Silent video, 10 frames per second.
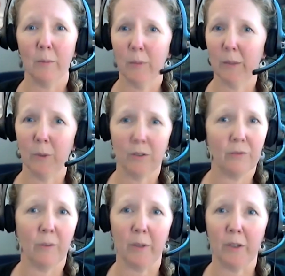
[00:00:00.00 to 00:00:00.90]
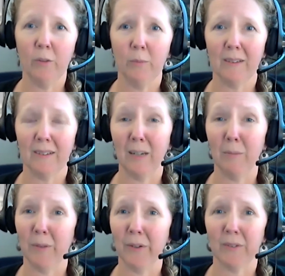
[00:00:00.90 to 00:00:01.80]
which from the human side,
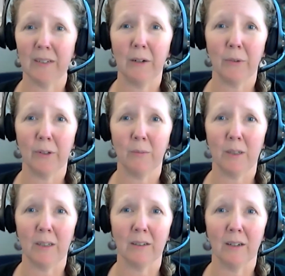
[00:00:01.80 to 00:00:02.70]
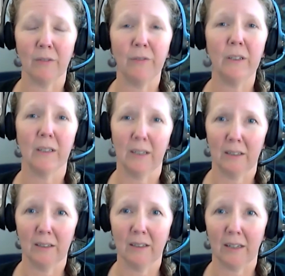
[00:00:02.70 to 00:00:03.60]
but there's now going to be a
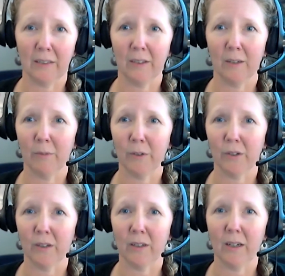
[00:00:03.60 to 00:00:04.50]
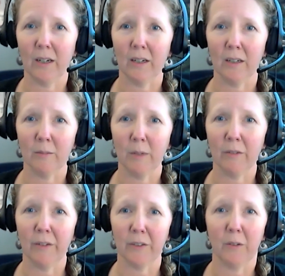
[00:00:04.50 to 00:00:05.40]
feline lanthanum version of
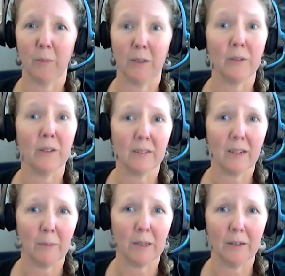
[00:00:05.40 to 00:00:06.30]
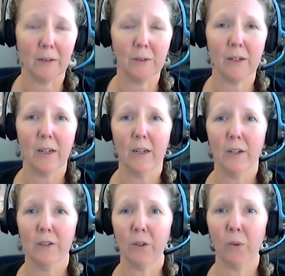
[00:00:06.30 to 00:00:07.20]
phosphate binder that's coming out.
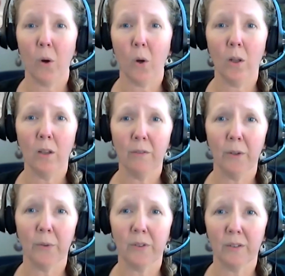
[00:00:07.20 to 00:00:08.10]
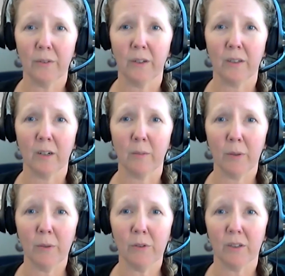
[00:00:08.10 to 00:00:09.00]
So all of those different
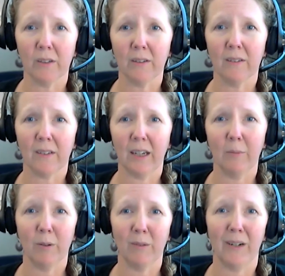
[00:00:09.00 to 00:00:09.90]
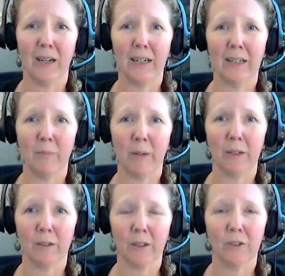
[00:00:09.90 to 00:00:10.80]
approaches can provide
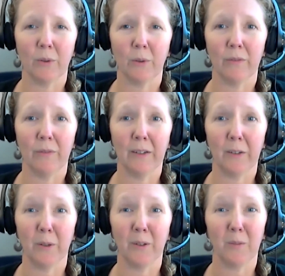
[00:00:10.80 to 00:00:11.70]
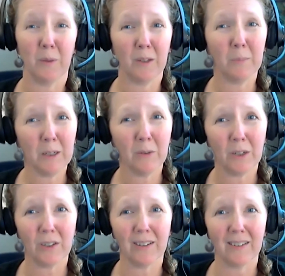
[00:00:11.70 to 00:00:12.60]
better control of phosphorus. But the big
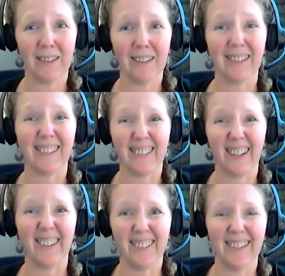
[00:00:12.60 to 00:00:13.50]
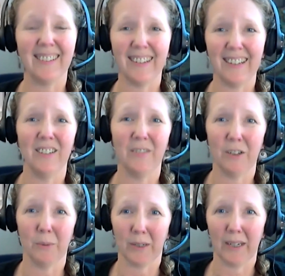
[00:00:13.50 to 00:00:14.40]
question still is, does this
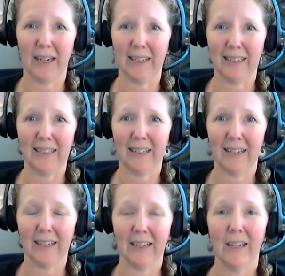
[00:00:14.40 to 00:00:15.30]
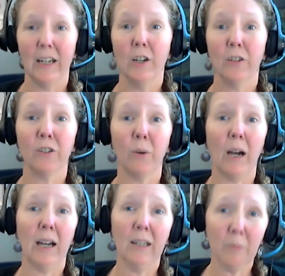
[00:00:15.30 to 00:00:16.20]
individual cat need that? So
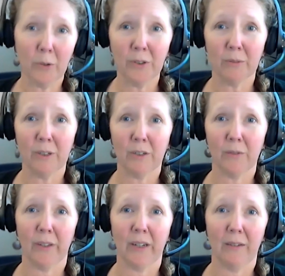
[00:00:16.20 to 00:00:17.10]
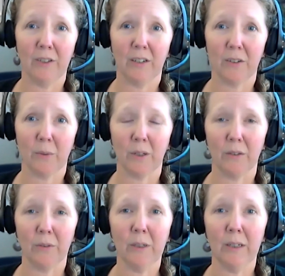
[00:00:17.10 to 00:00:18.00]
I'm going to reach for the
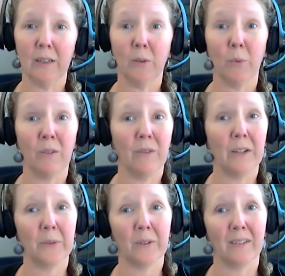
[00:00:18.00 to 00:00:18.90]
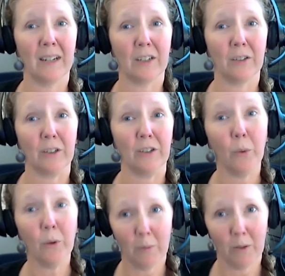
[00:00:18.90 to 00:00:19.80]
FGF23 when phosphorus is actually
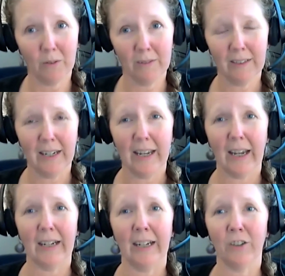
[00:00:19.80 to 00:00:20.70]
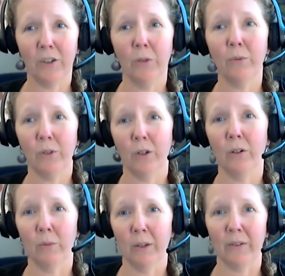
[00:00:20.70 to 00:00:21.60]
normal. And I don't
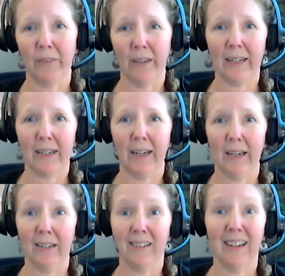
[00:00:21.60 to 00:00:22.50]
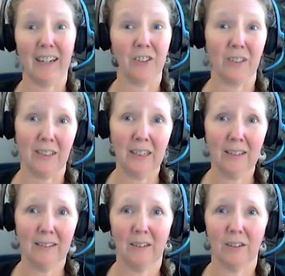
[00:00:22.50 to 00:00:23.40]
know whether that cat actually
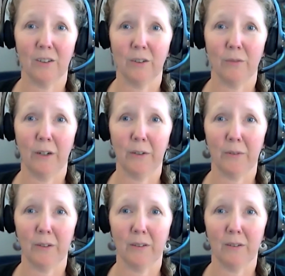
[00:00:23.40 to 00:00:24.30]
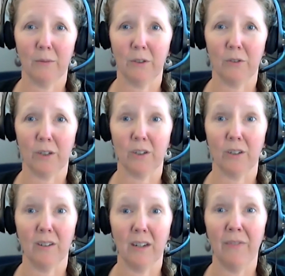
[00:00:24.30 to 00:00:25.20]
needs additional phosphorus
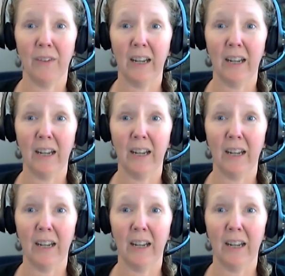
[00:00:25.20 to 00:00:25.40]
restriction. If that